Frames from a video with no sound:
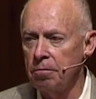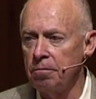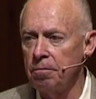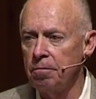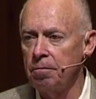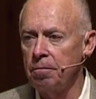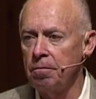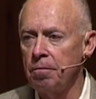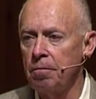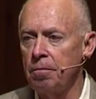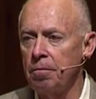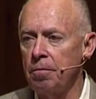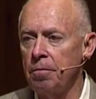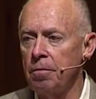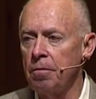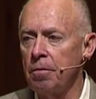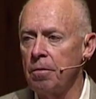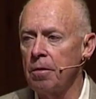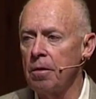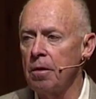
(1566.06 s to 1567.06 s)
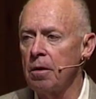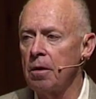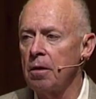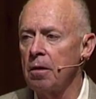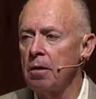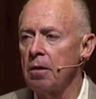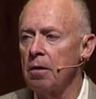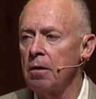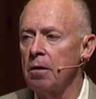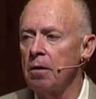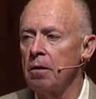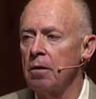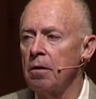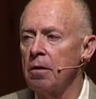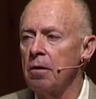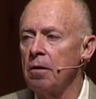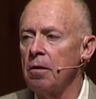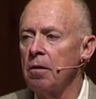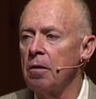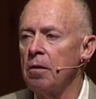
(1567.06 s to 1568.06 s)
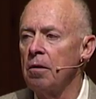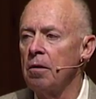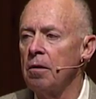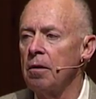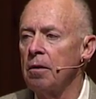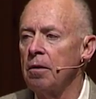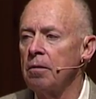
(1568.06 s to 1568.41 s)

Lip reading: Nobody speaks.